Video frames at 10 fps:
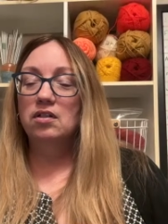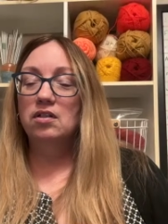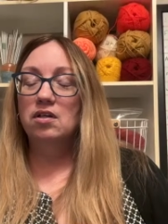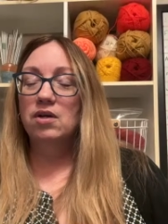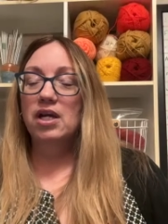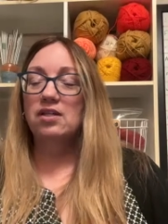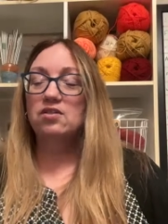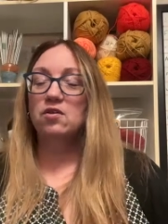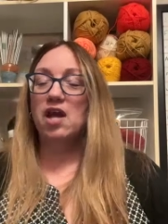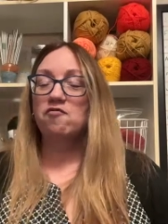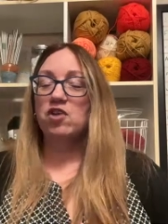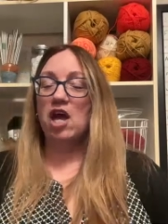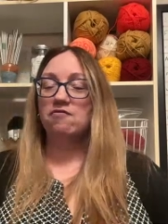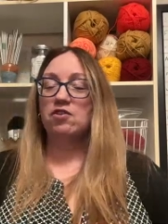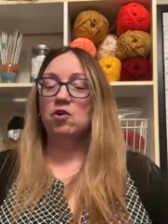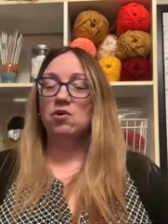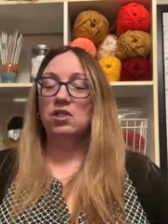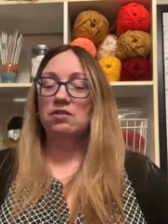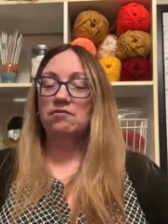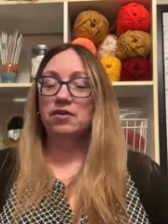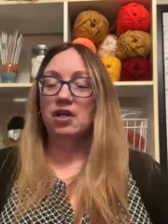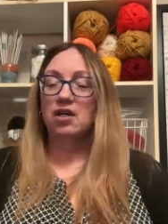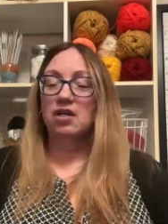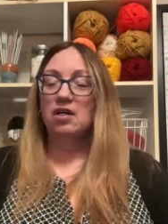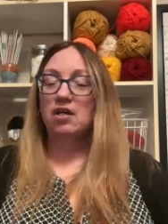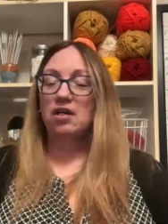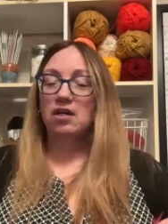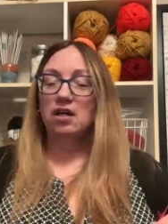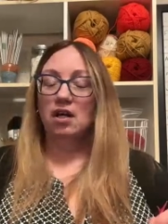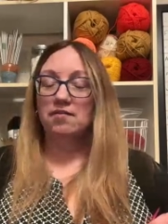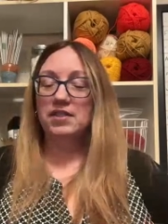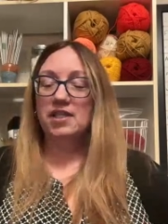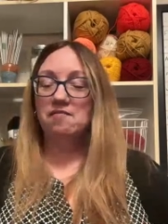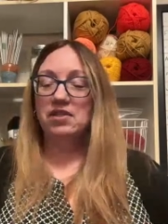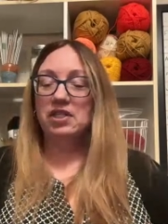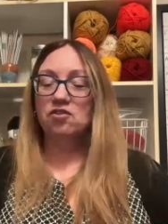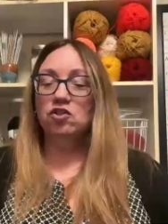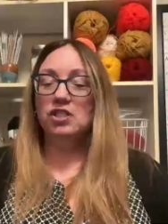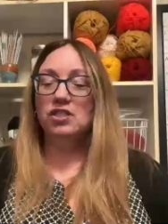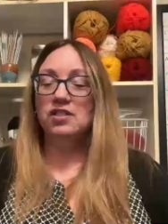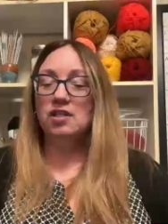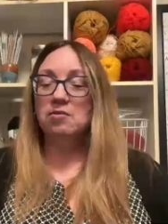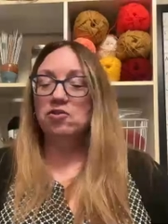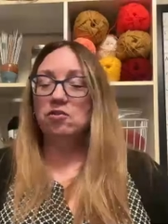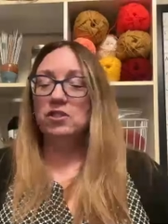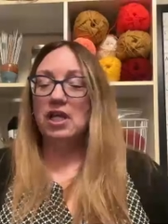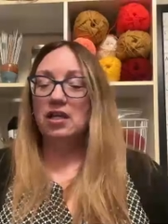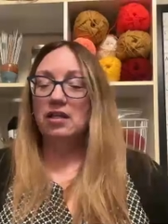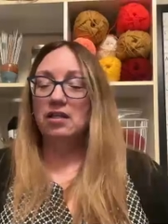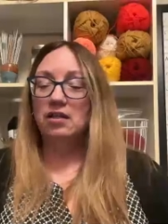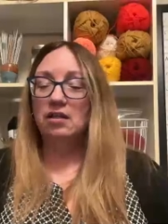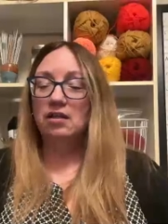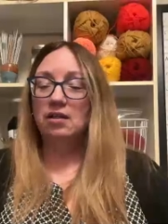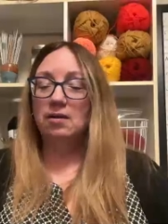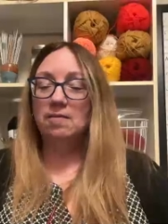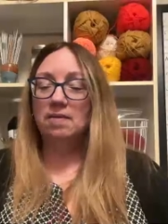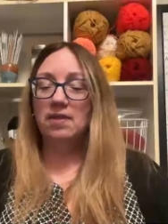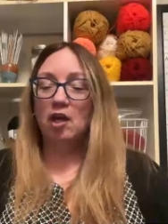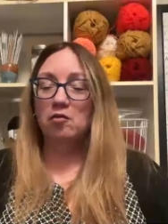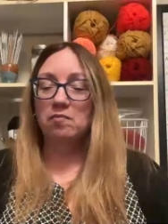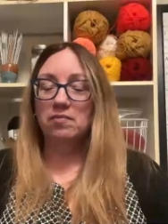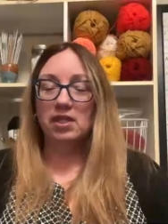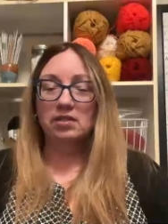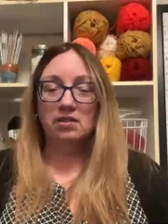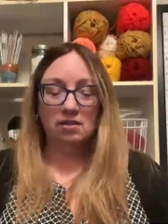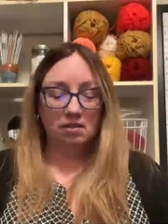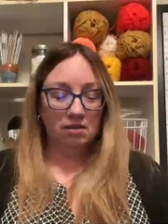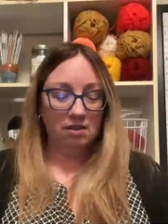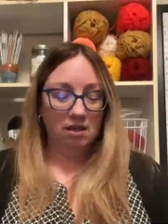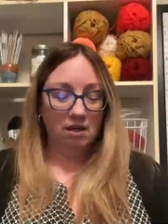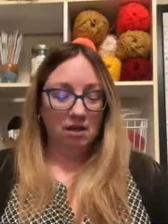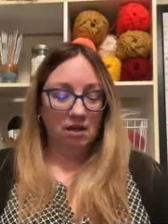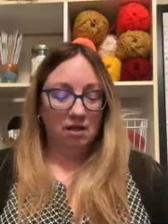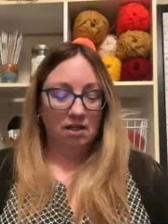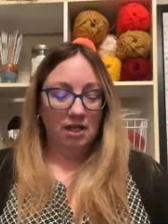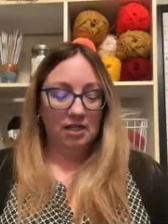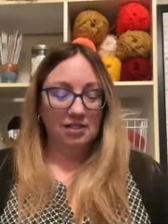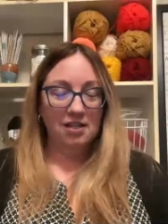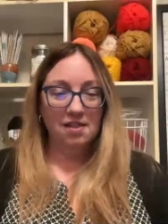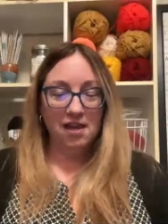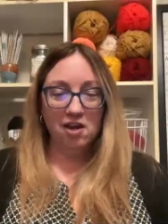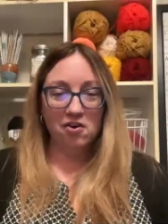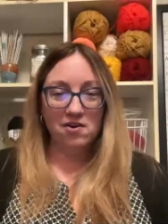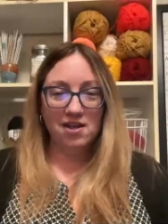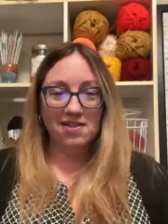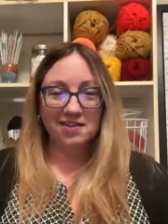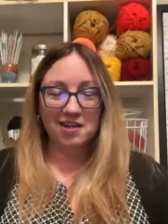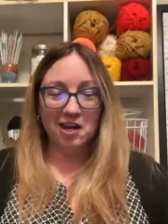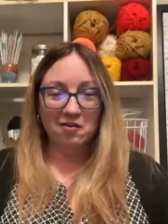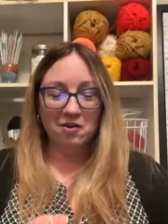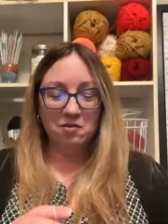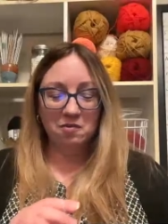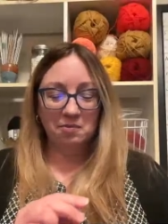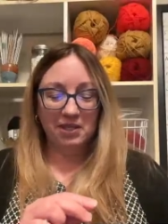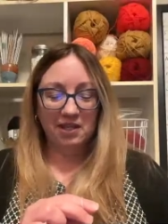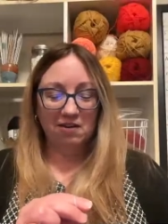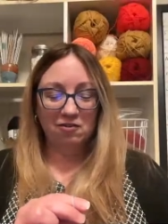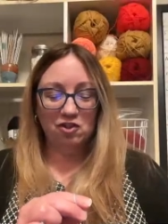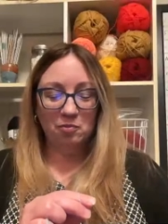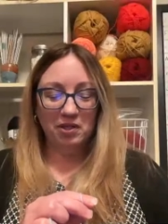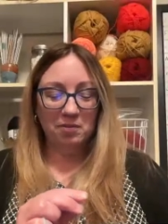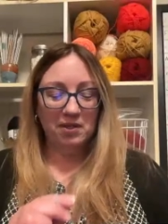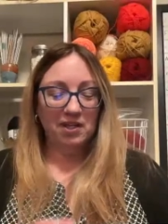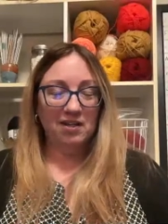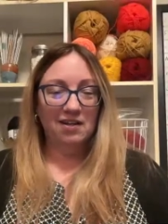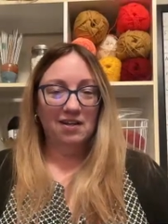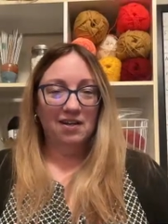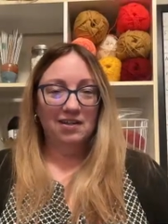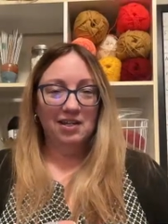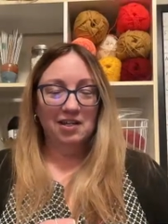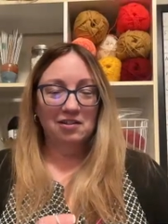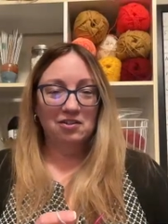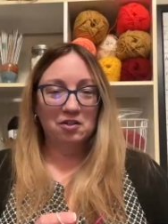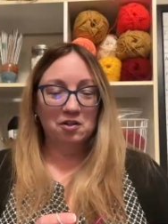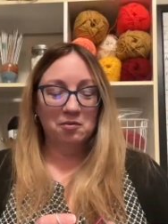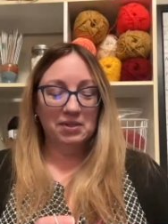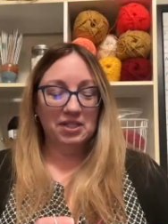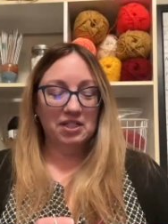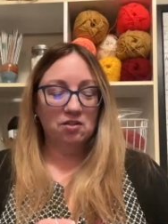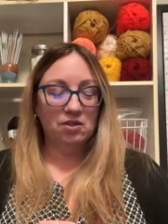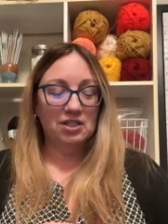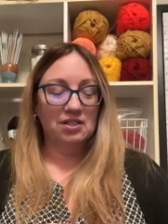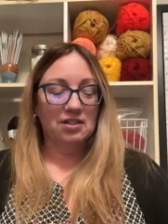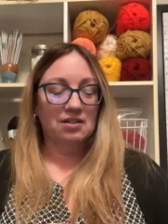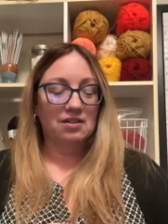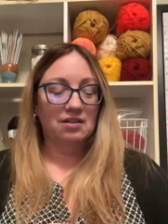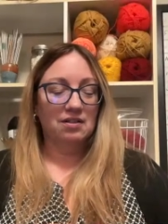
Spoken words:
Okay, so you have to have a total of 7 inches. Is that what you're saying? Yep, then get it to there, and then Carol will be there. She'll be able to get you started with the decreases.